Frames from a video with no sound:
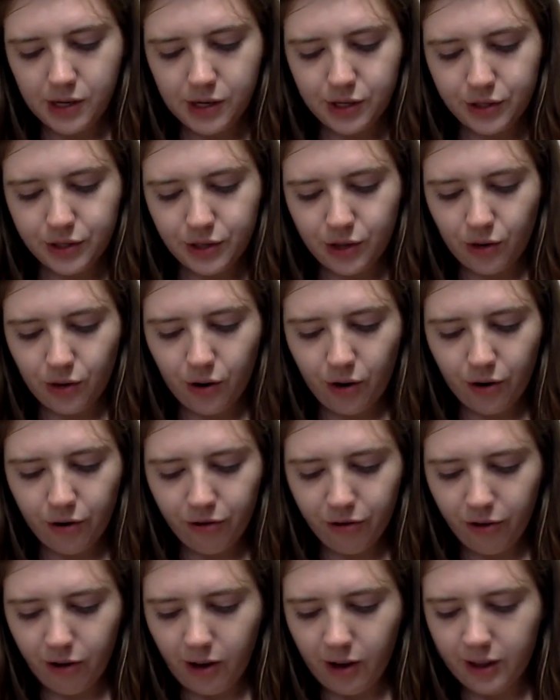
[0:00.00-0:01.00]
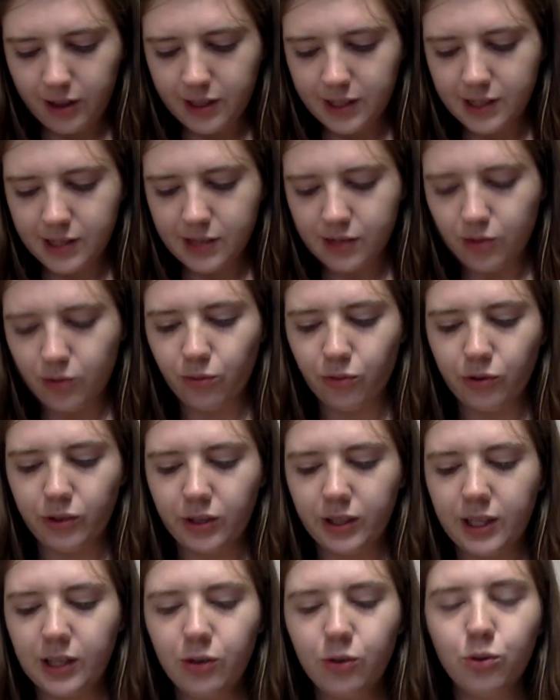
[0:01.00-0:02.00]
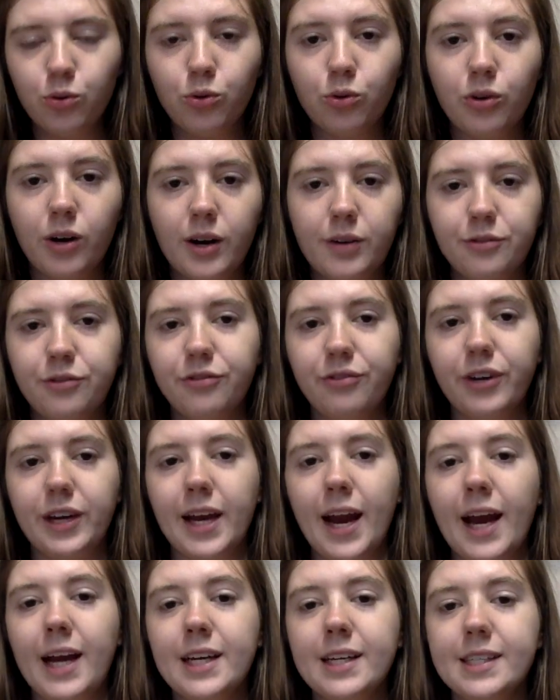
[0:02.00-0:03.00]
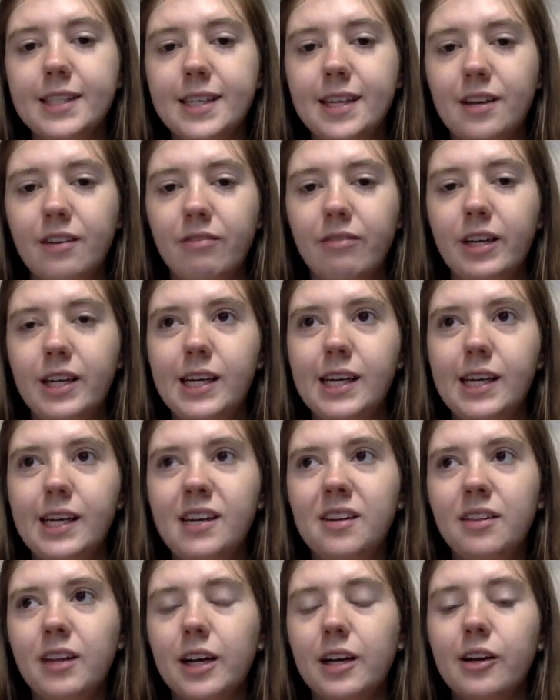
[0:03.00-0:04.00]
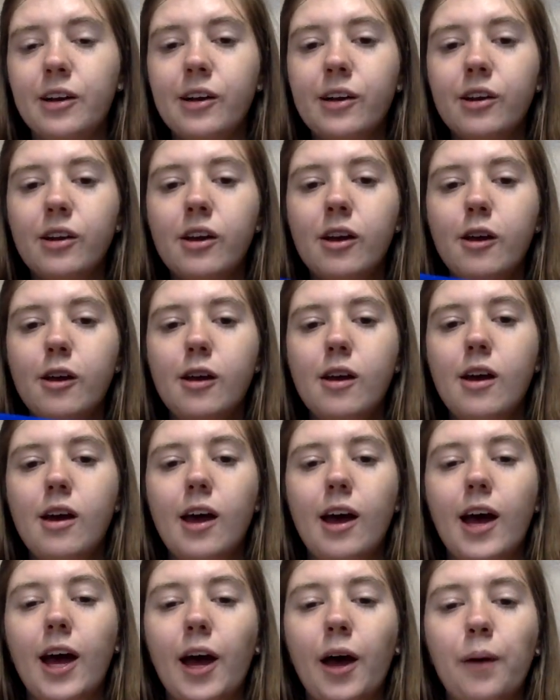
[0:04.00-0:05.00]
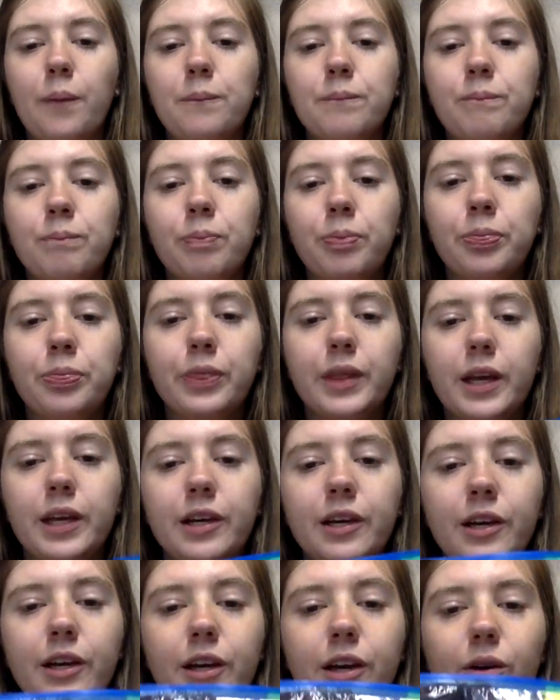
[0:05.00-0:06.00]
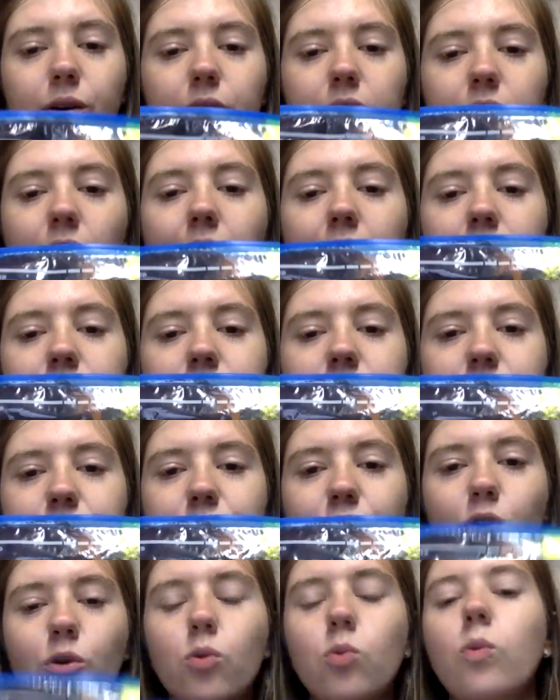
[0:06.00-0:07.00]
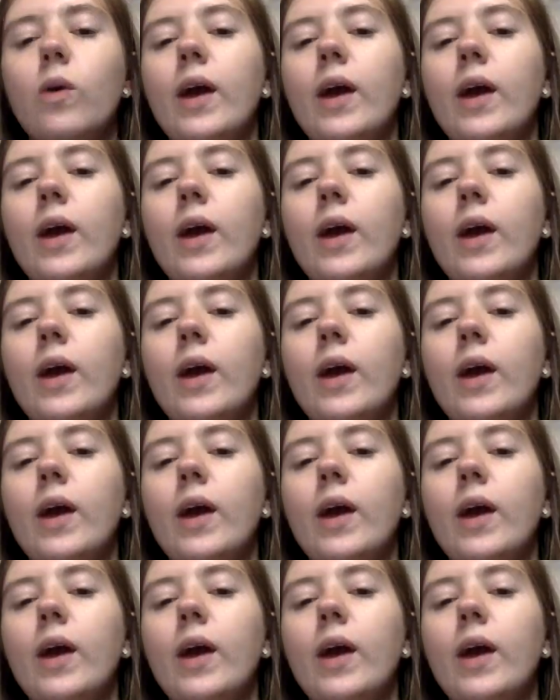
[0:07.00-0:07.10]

So overall, this is a really cool and fun activity that could, it could go a lot of different